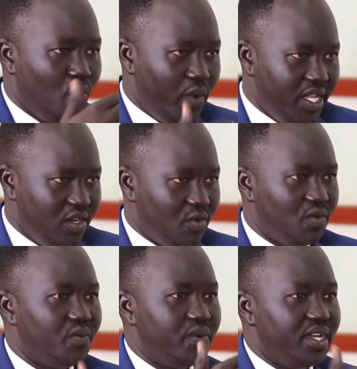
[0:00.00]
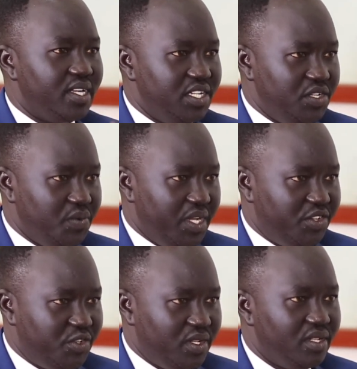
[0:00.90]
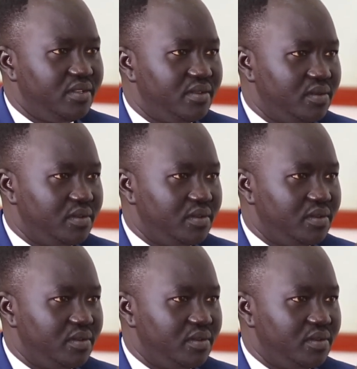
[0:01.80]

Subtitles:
We know we are a new nation.